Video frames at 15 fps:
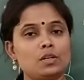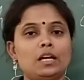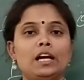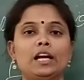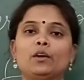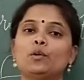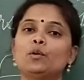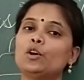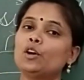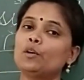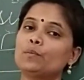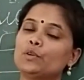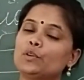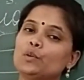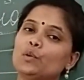I
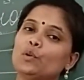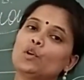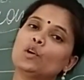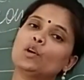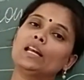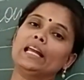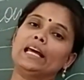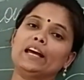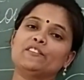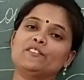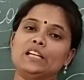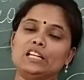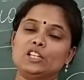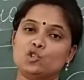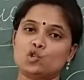hope you all have
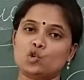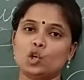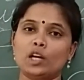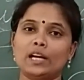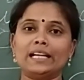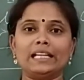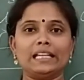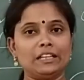enjoyed,